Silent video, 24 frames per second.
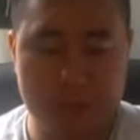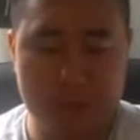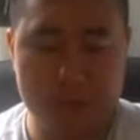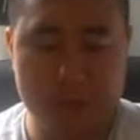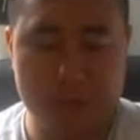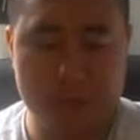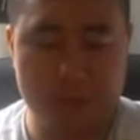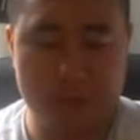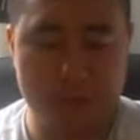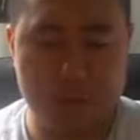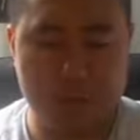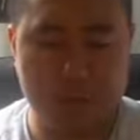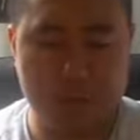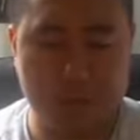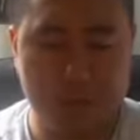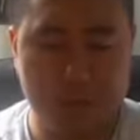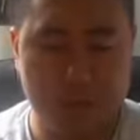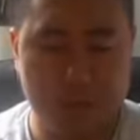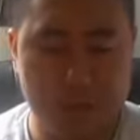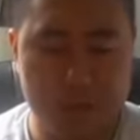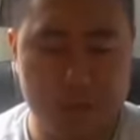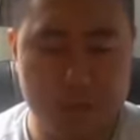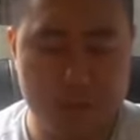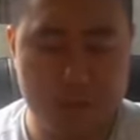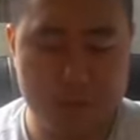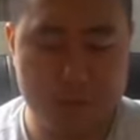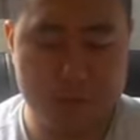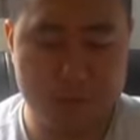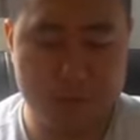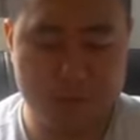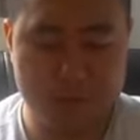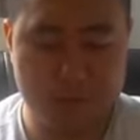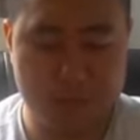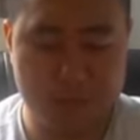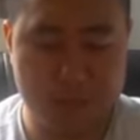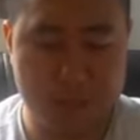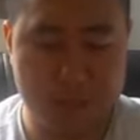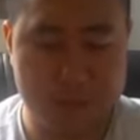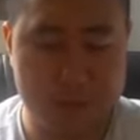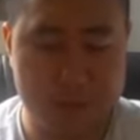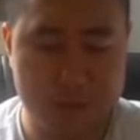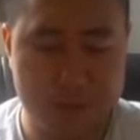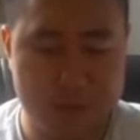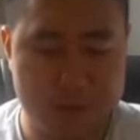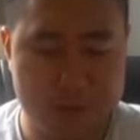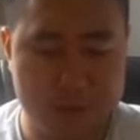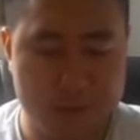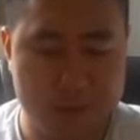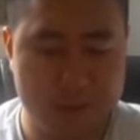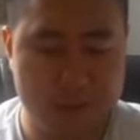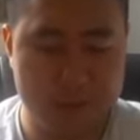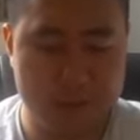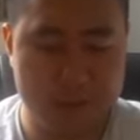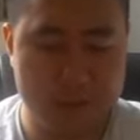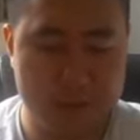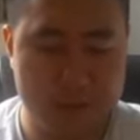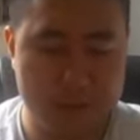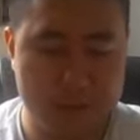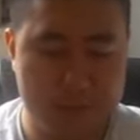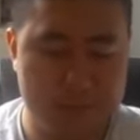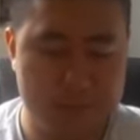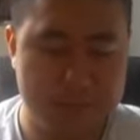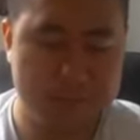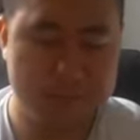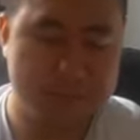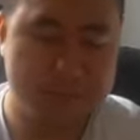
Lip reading: but I just thought, you know, I'm just going to keep it as it is.